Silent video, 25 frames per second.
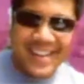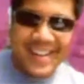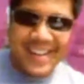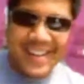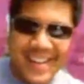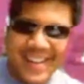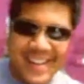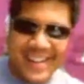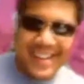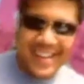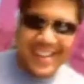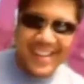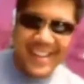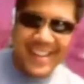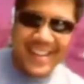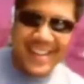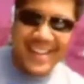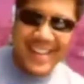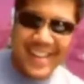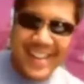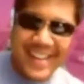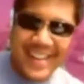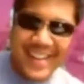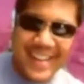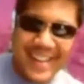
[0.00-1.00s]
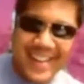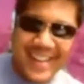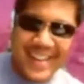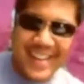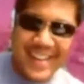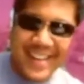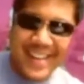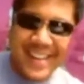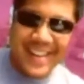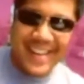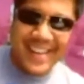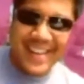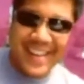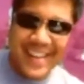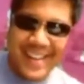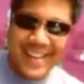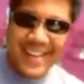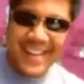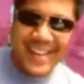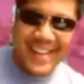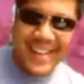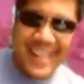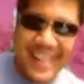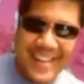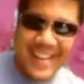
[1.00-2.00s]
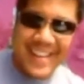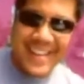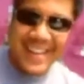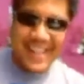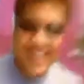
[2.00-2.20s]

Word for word: like this. Now, don't